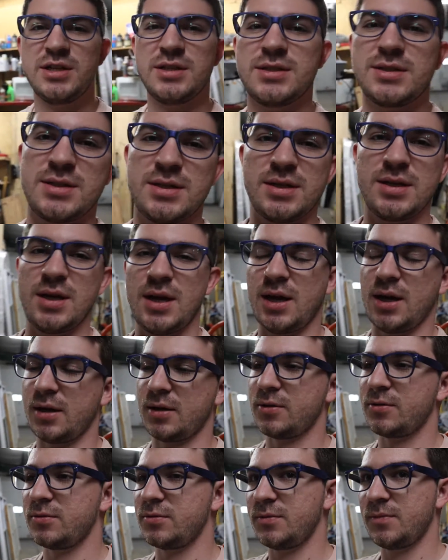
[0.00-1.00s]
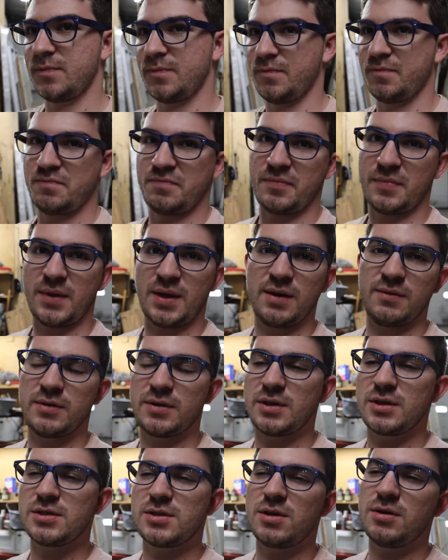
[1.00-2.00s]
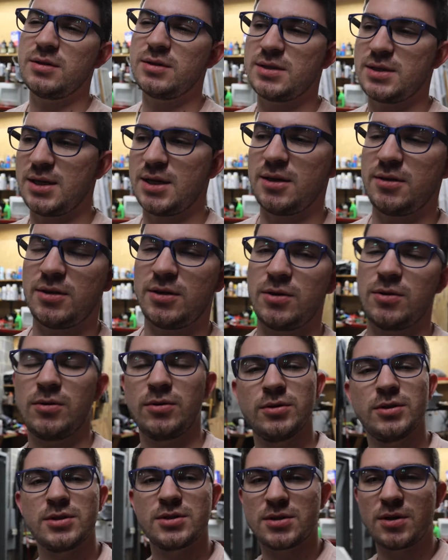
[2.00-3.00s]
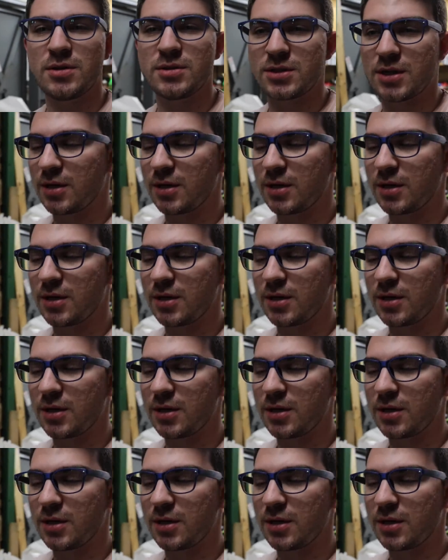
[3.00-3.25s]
and see how everything's going, see how cold the sodas